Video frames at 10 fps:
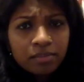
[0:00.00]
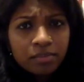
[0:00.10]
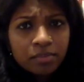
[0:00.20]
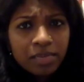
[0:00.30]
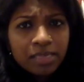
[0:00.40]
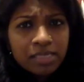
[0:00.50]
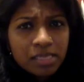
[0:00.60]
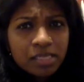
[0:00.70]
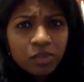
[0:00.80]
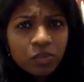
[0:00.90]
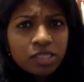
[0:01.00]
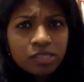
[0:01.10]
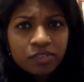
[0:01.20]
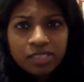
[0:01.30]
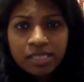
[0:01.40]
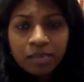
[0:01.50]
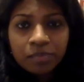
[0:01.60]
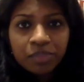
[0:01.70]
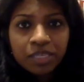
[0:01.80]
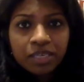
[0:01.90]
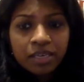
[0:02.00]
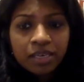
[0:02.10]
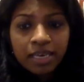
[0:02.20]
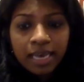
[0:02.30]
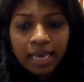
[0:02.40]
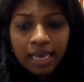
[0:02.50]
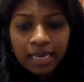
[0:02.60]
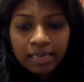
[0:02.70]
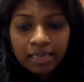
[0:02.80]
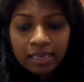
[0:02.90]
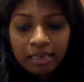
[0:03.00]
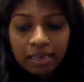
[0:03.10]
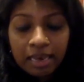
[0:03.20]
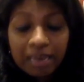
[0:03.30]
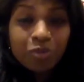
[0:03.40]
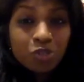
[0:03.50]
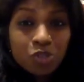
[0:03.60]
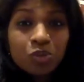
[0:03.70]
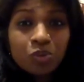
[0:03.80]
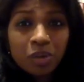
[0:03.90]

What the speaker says: My sister works for this company, and I'm not so,